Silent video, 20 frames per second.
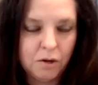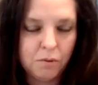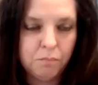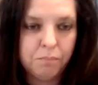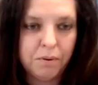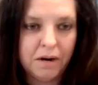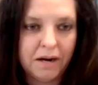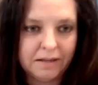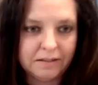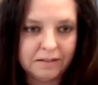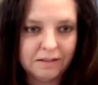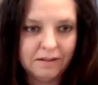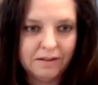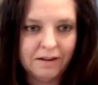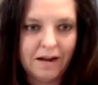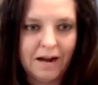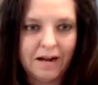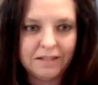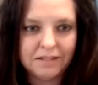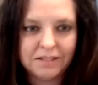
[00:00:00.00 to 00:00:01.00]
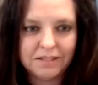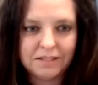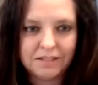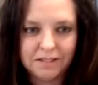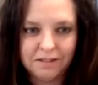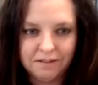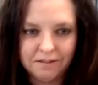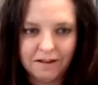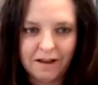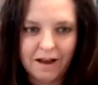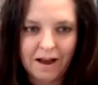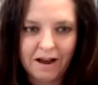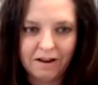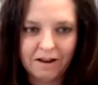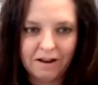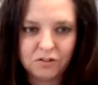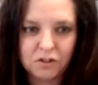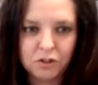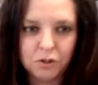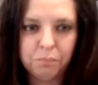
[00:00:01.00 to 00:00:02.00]
But I still
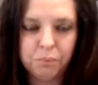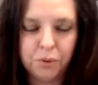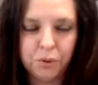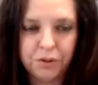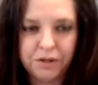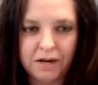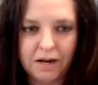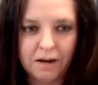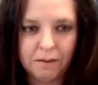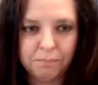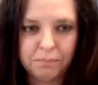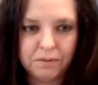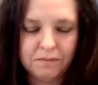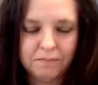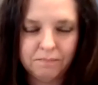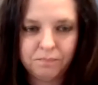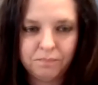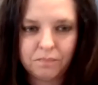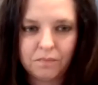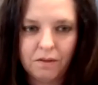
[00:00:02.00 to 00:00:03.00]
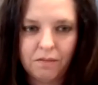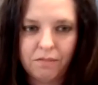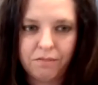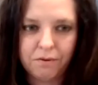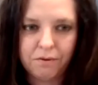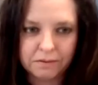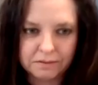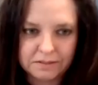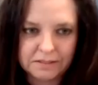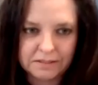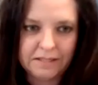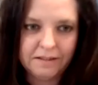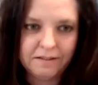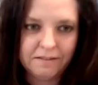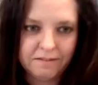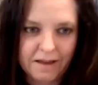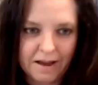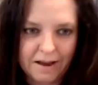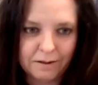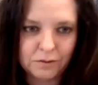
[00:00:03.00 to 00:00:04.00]
have to put up
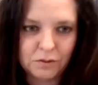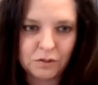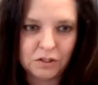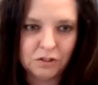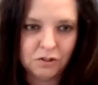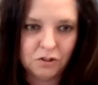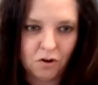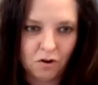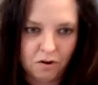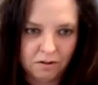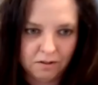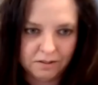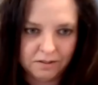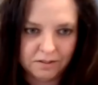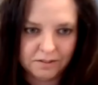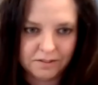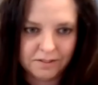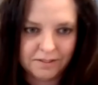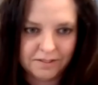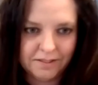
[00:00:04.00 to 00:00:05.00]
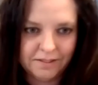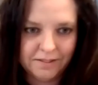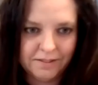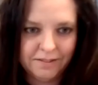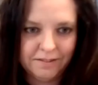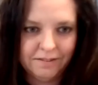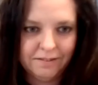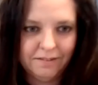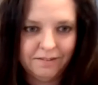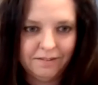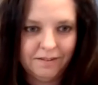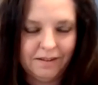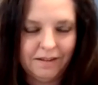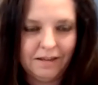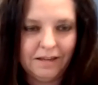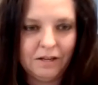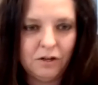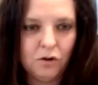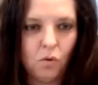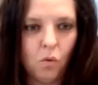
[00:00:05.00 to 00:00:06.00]
thirteen thousand dollars
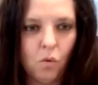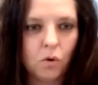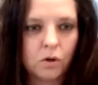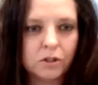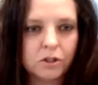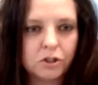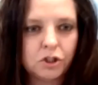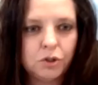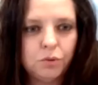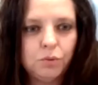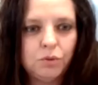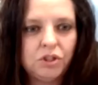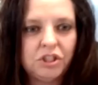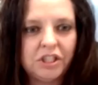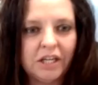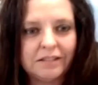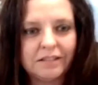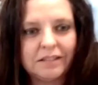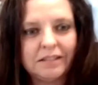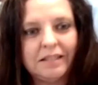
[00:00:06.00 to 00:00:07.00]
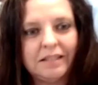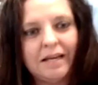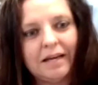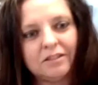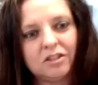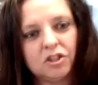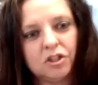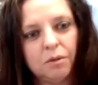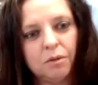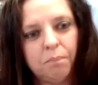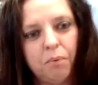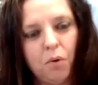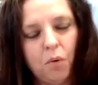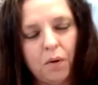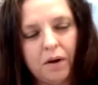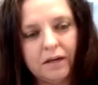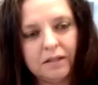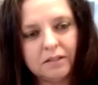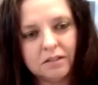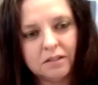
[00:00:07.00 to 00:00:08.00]
in order to just get to the
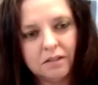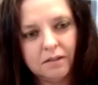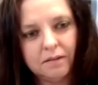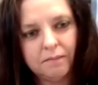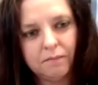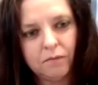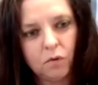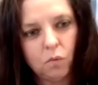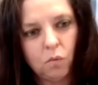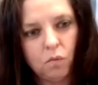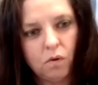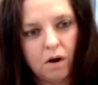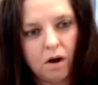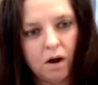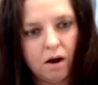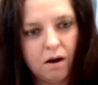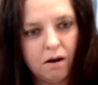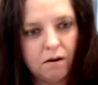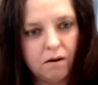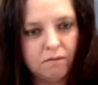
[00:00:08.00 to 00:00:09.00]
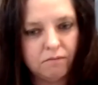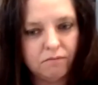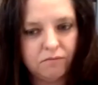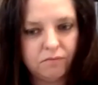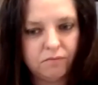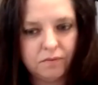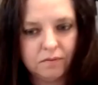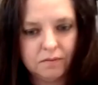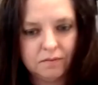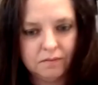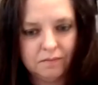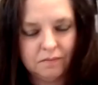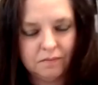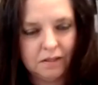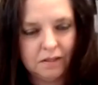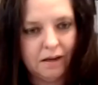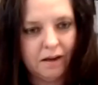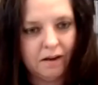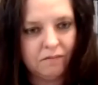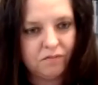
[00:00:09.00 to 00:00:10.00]
point of,
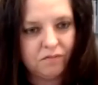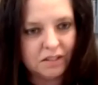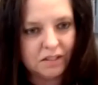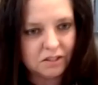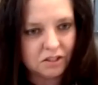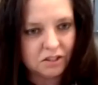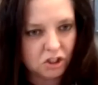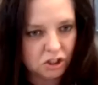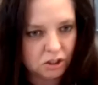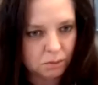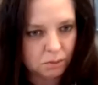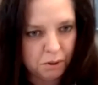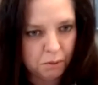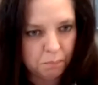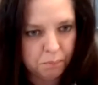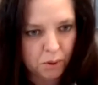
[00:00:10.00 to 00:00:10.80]
of this dispute